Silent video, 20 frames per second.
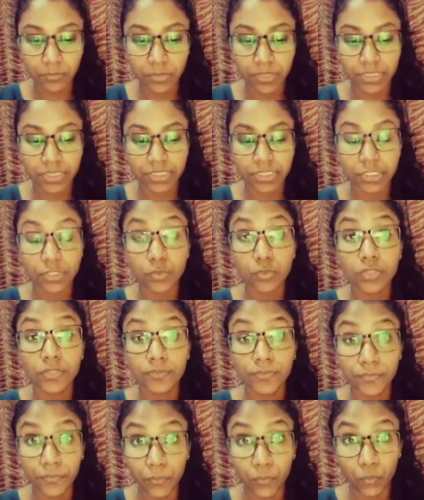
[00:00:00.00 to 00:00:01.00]
verse 2 to
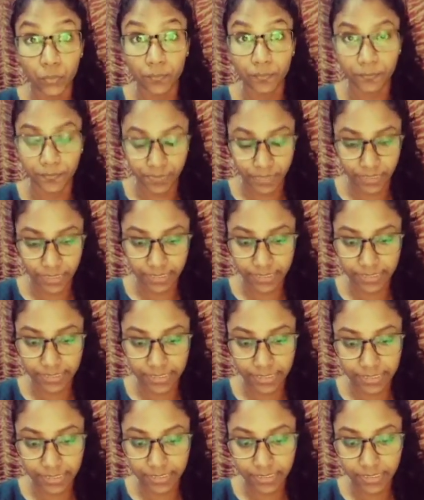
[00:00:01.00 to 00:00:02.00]
4, it
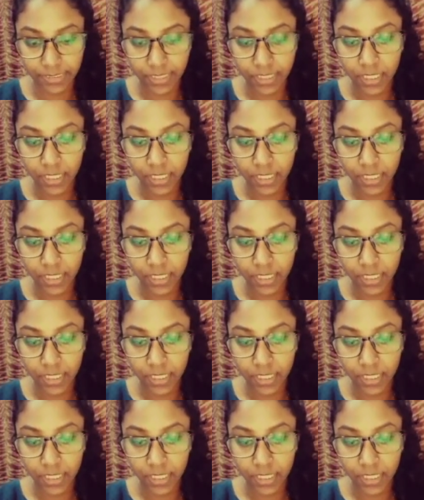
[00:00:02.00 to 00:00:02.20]
says,